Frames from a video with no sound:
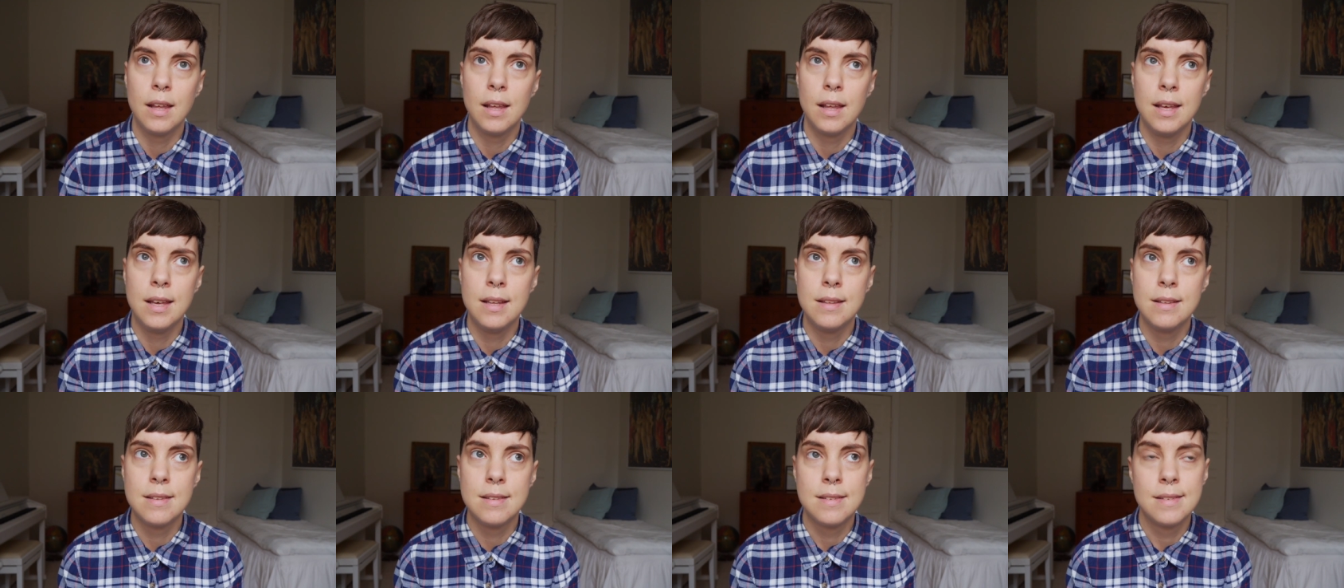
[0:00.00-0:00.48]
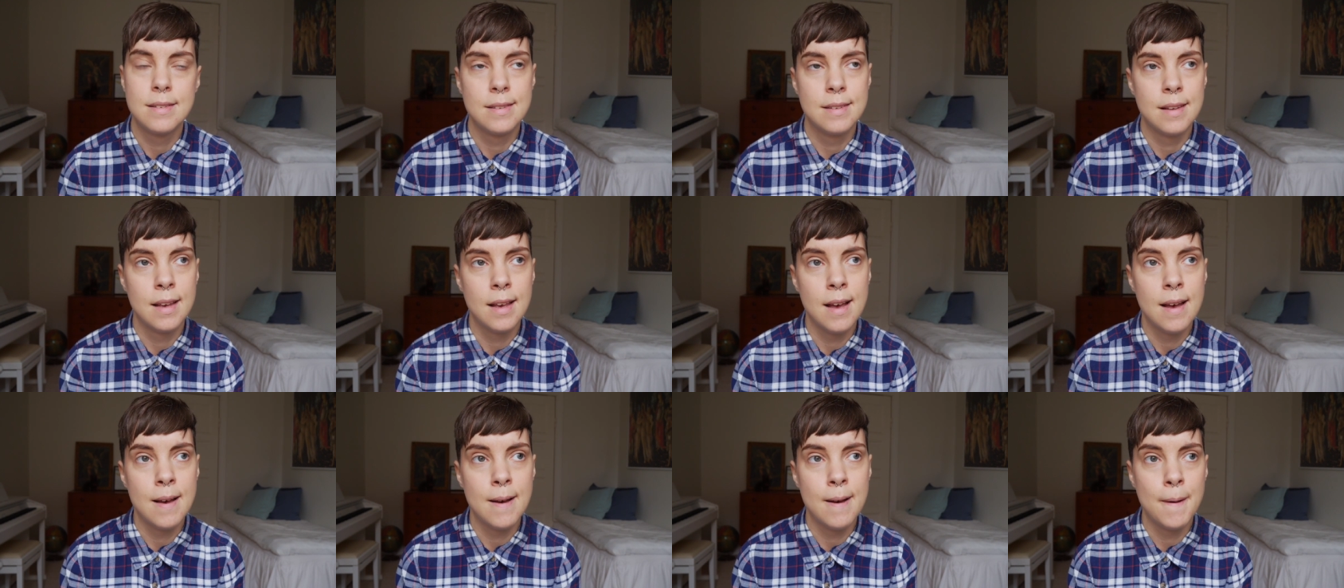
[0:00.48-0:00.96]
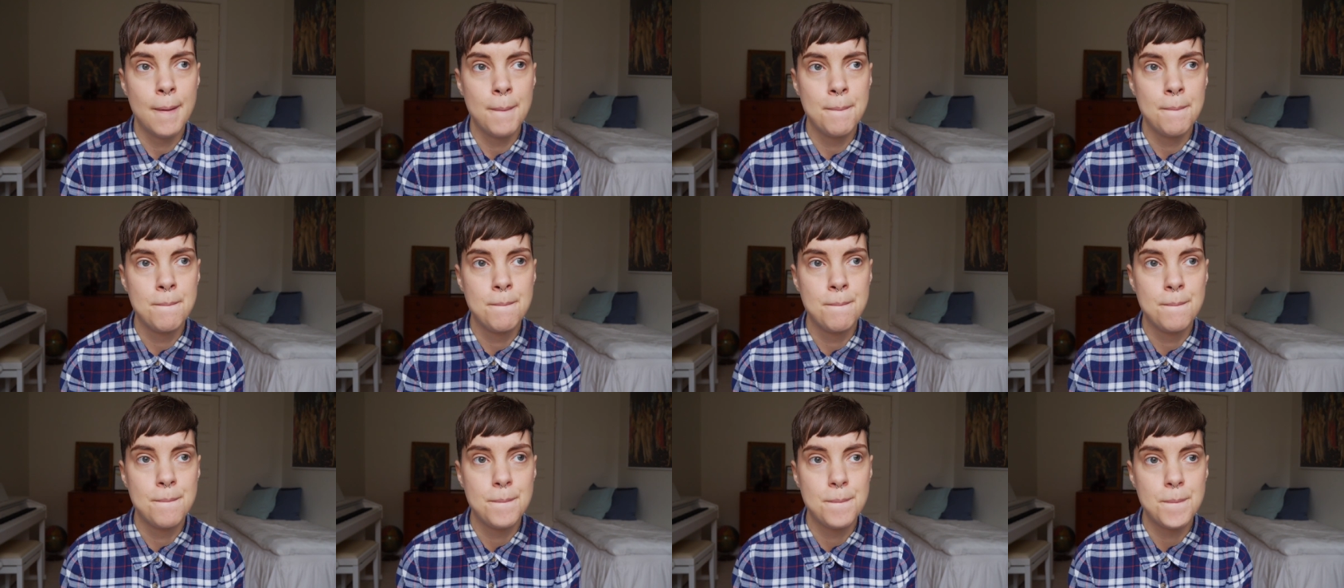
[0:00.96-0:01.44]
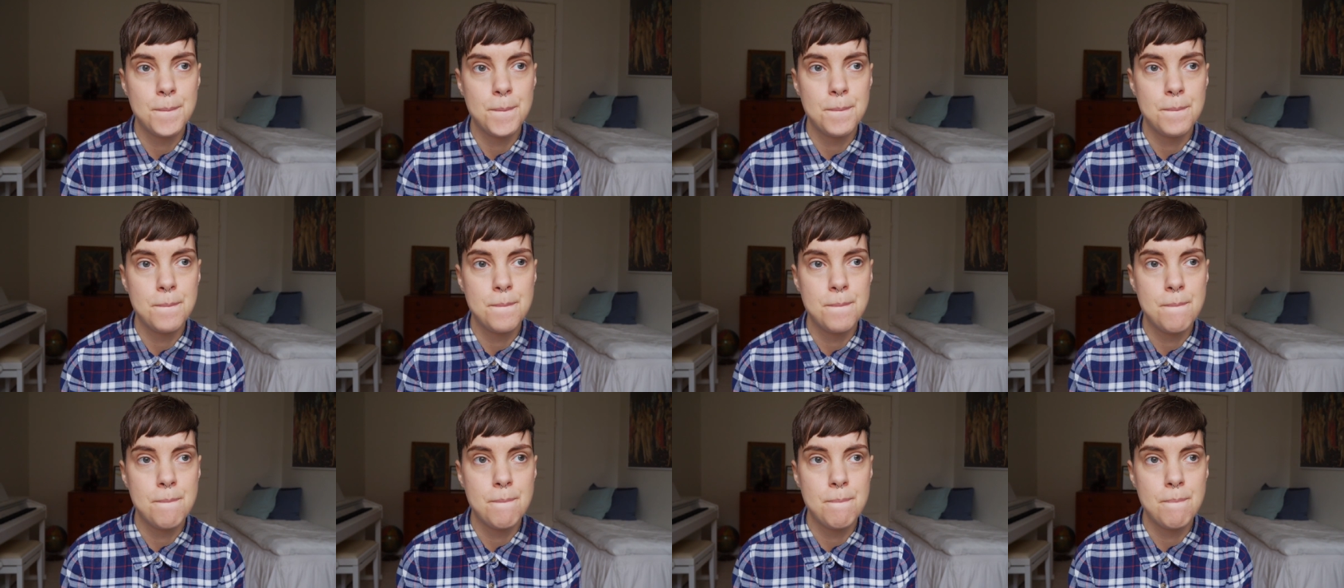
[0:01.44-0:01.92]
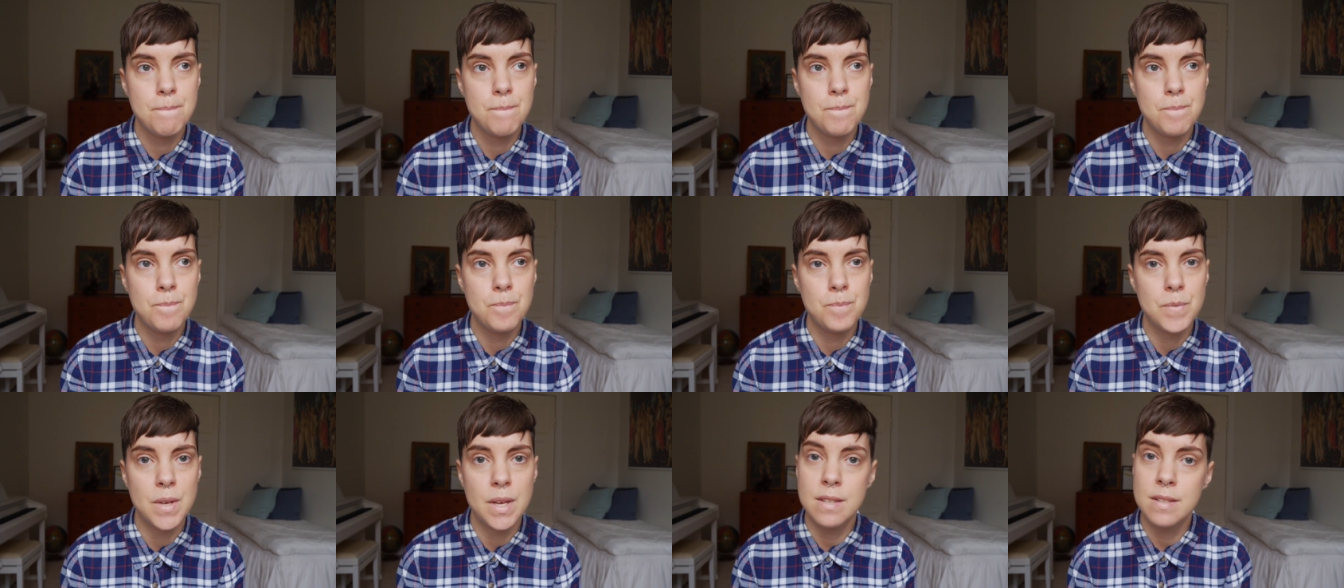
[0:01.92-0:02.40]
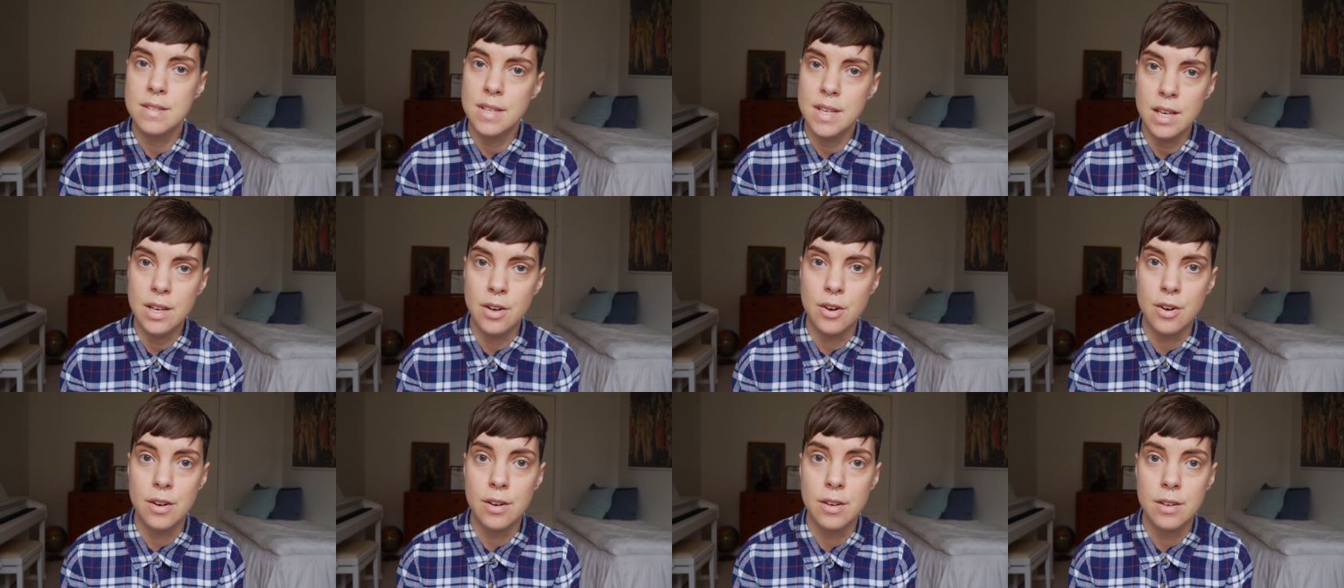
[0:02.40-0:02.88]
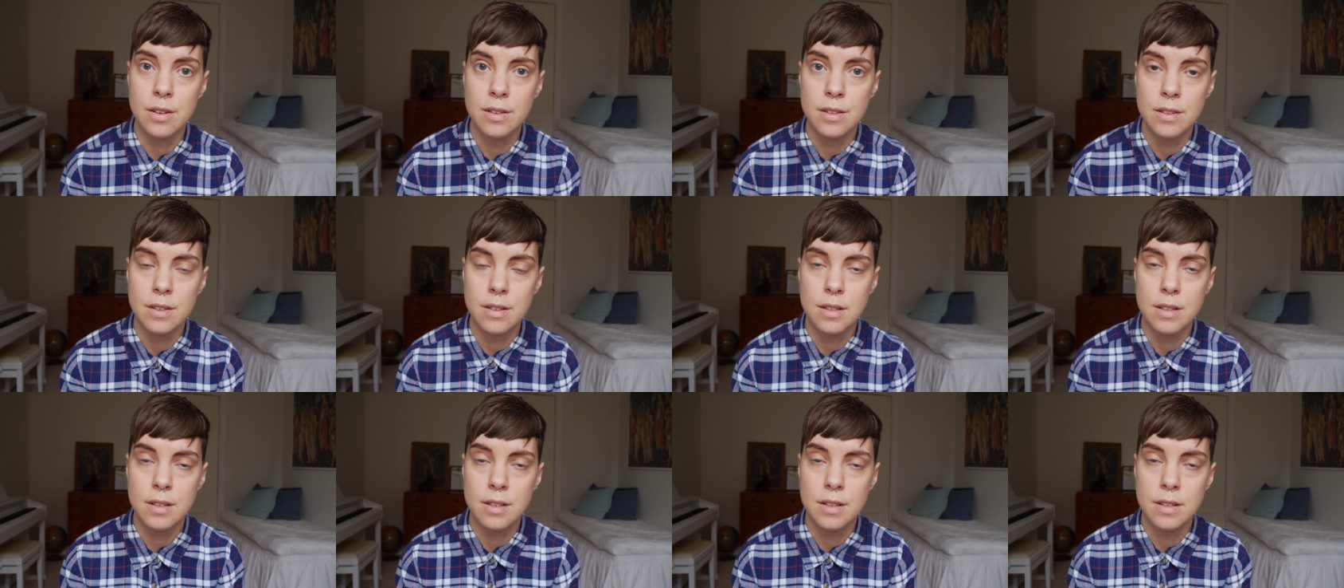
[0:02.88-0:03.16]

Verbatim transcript: it's um, a singer,